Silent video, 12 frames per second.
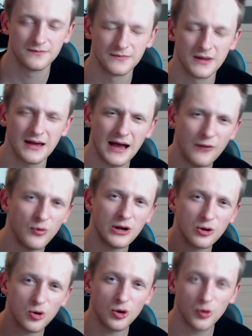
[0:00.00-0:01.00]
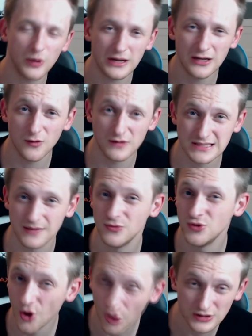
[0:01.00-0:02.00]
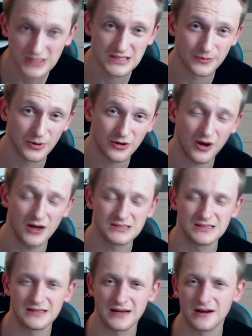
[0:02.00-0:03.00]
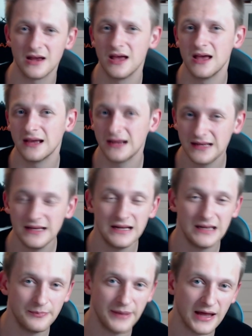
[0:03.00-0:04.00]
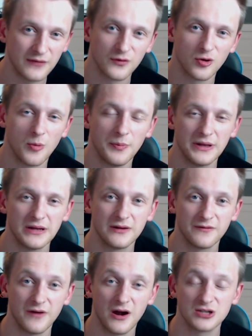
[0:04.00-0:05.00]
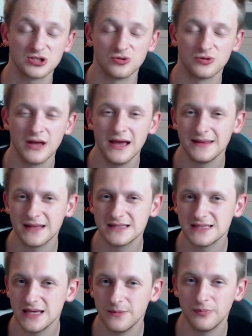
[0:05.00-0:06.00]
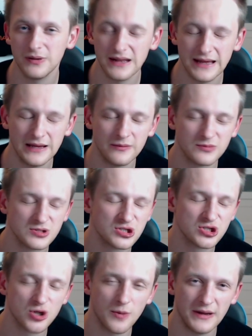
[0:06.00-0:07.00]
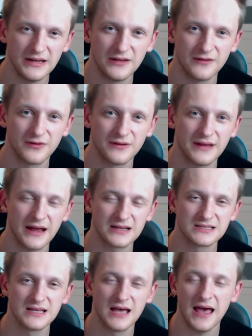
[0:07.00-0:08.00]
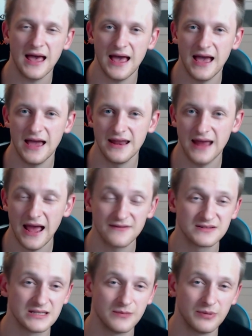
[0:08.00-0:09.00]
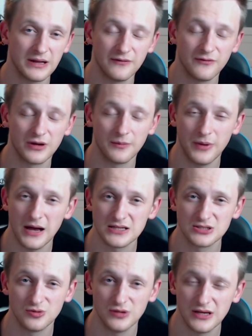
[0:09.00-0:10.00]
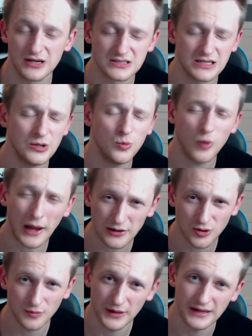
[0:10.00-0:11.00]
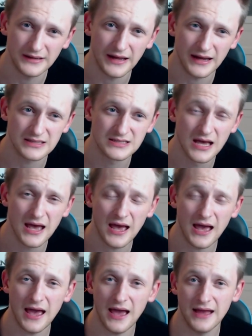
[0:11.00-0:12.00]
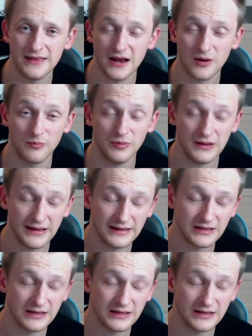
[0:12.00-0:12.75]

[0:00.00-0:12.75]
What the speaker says: I want to go quickly over some noticeable cards that are clearly bad for competitive Hearthstone, that see play in so many different decks and have seen play for the past 2 years in way too many decks, and are played in